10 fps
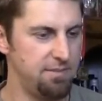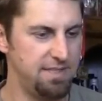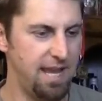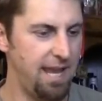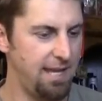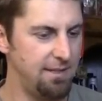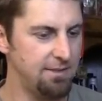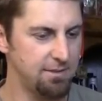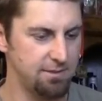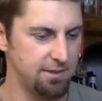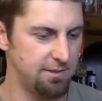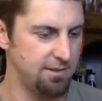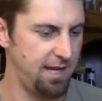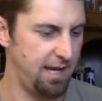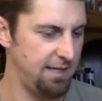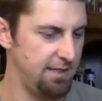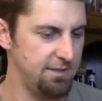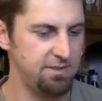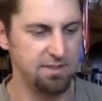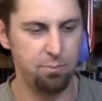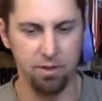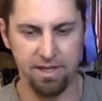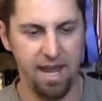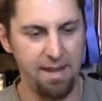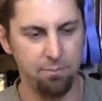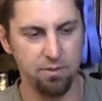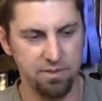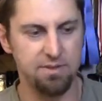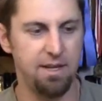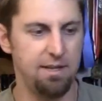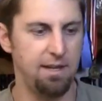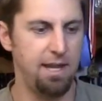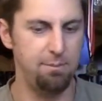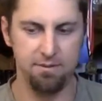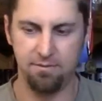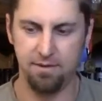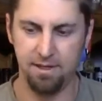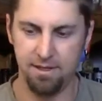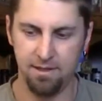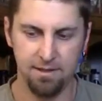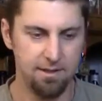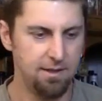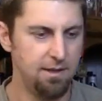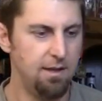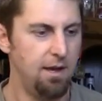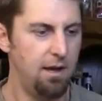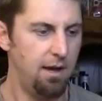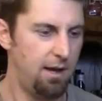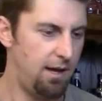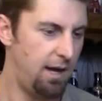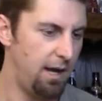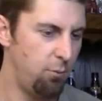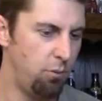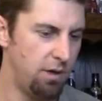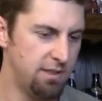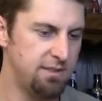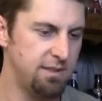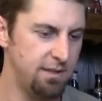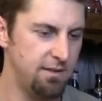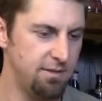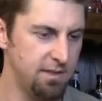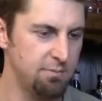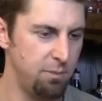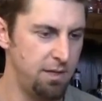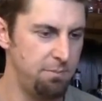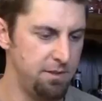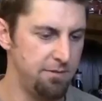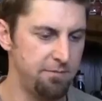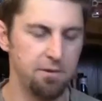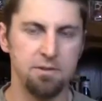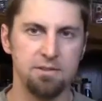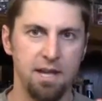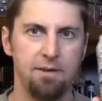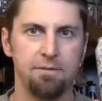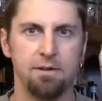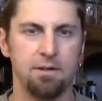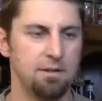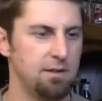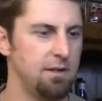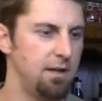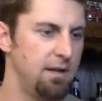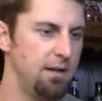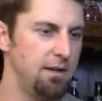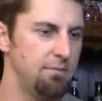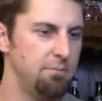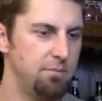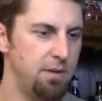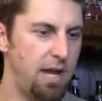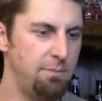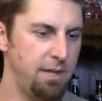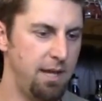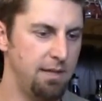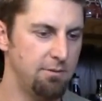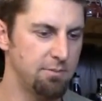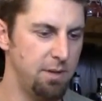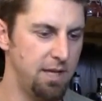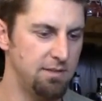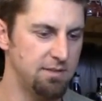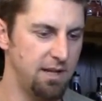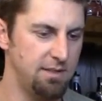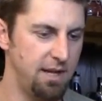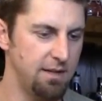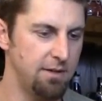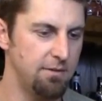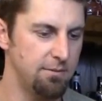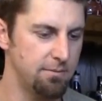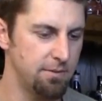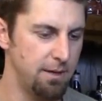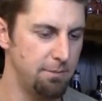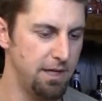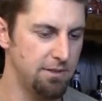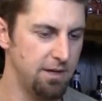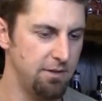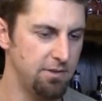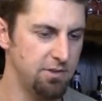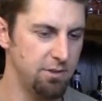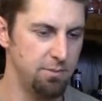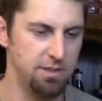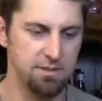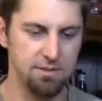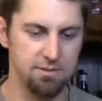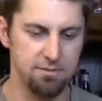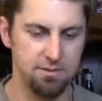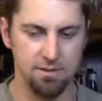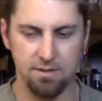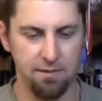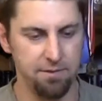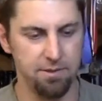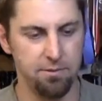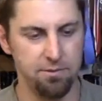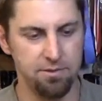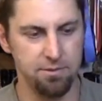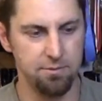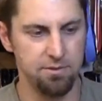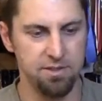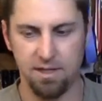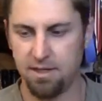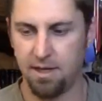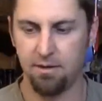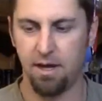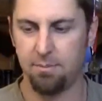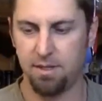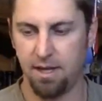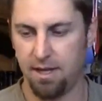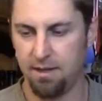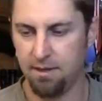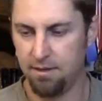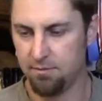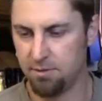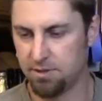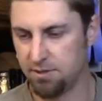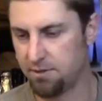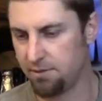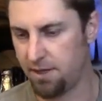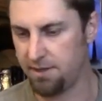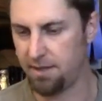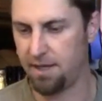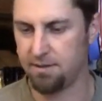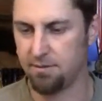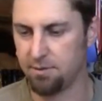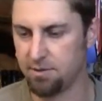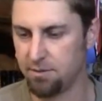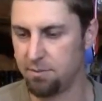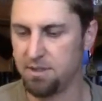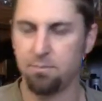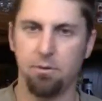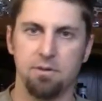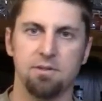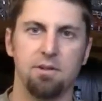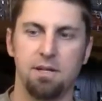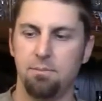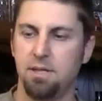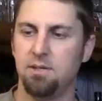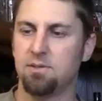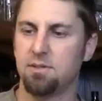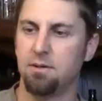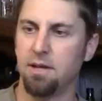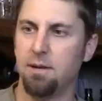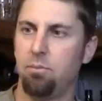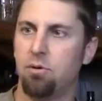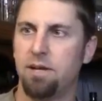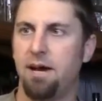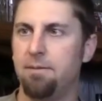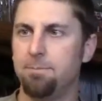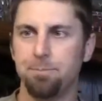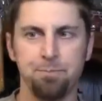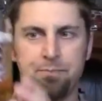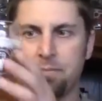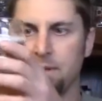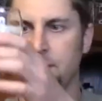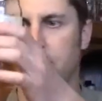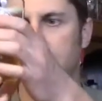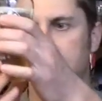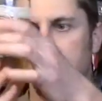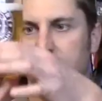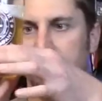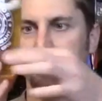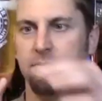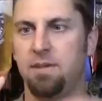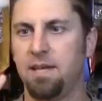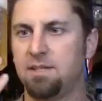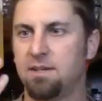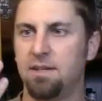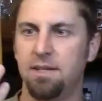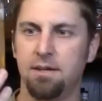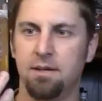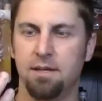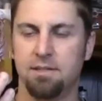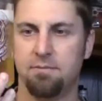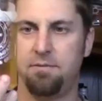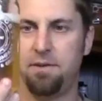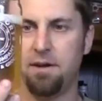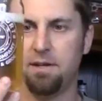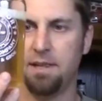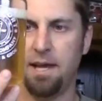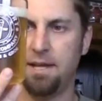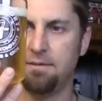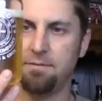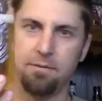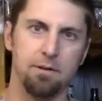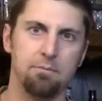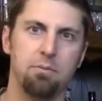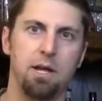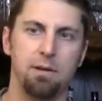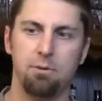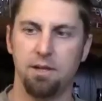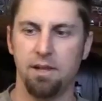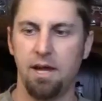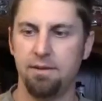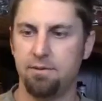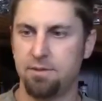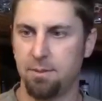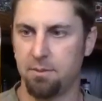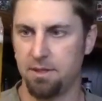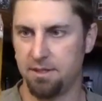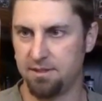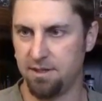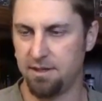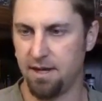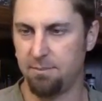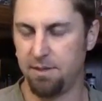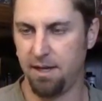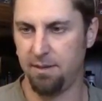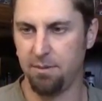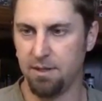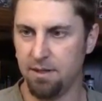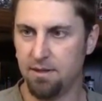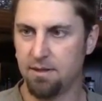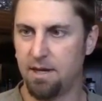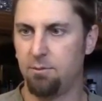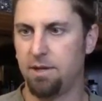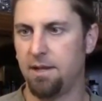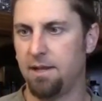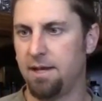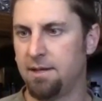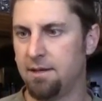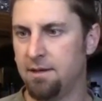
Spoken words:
days since canning, 6.8% ABV. I want to say that this might be the first ever IPA that was made in San Diego. I'm not entirely sure, but this is just definitely an old school San Diego IPA, originally created at the original Pizza Port Solana Beach. So I got it poured out. It's a nice clear. It's a very light for probably what a lot of you typically see in IPA, but kind of what I like.